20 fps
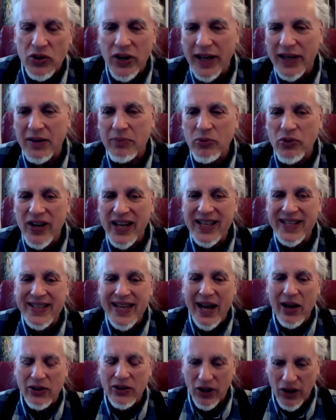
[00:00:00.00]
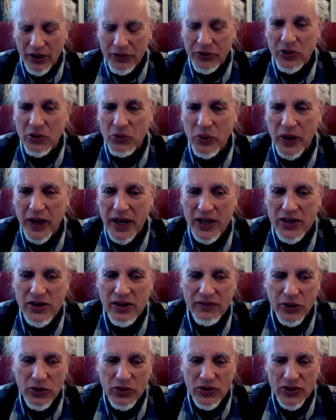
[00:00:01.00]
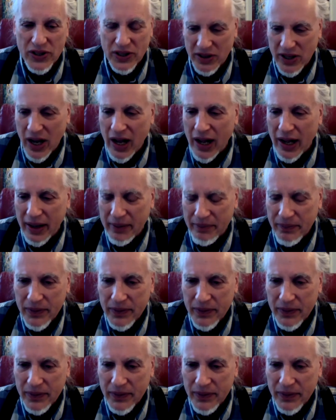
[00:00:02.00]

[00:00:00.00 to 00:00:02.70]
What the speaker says: to break down other ways of using time.